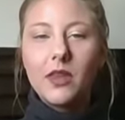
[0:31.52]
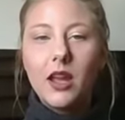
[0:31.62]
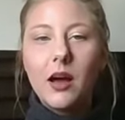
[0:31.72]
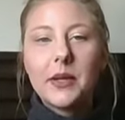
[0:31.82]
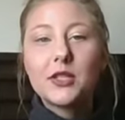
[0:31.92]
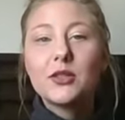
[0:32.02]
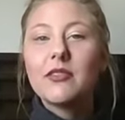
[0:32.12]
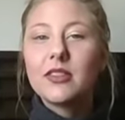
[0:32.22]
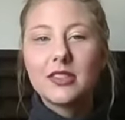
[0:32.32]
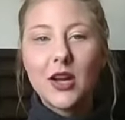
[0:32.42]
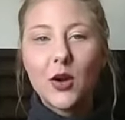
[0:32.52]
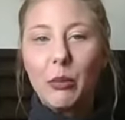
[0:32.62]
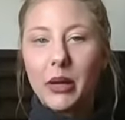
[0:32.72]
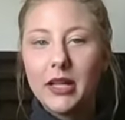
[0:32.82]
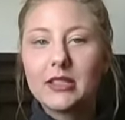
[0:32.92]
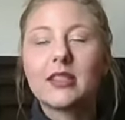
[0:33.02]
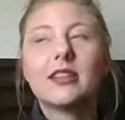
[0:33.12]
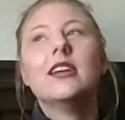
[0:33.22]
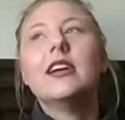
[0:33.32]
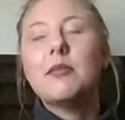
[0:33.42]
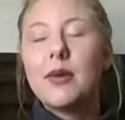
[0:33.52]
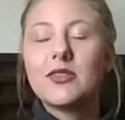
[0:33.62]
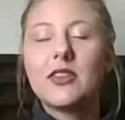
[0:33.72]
I do love the snow, but most